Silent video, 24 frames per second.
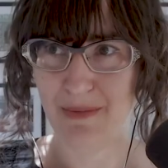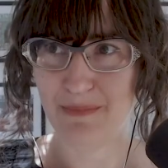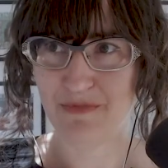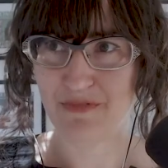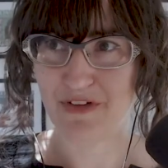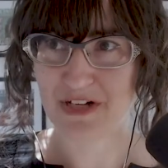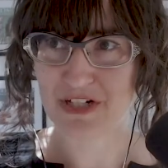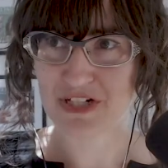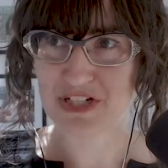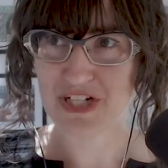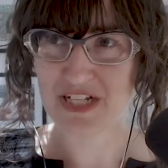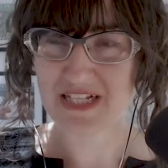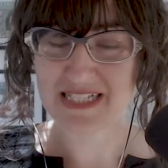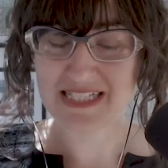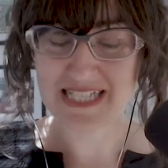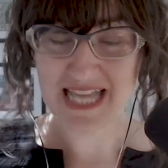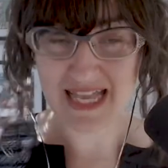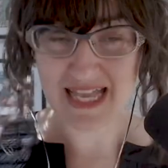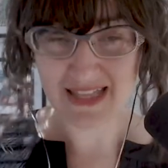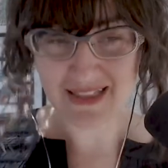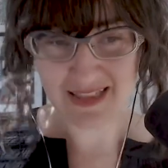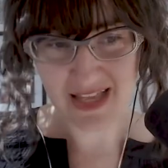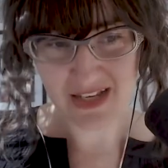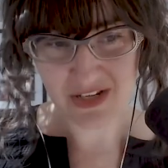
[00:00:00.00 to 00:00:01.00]
functions
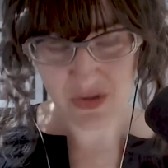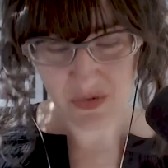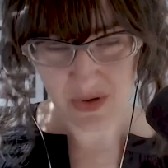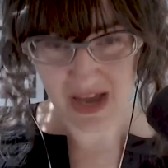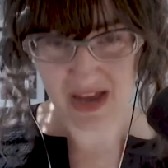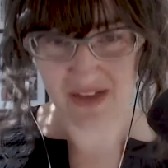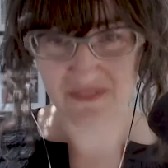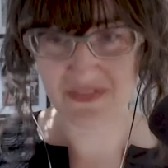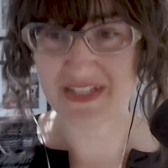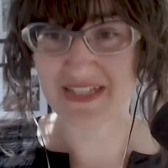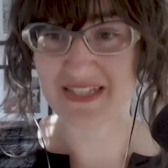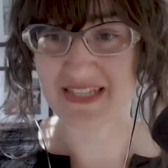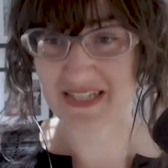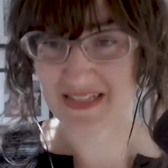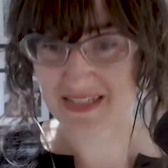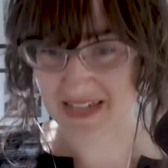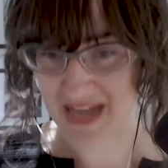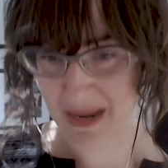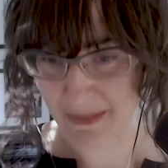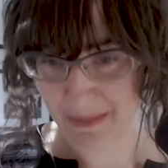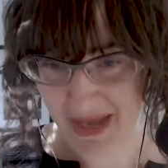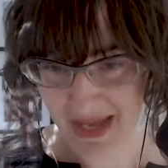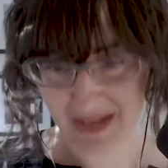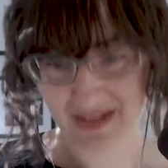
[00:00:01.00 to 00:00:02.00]
and then you have the
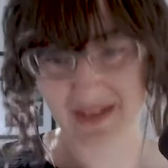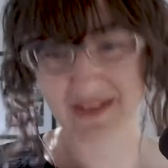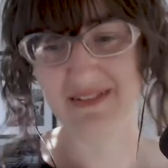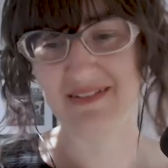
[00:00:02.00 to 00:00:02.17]
systemic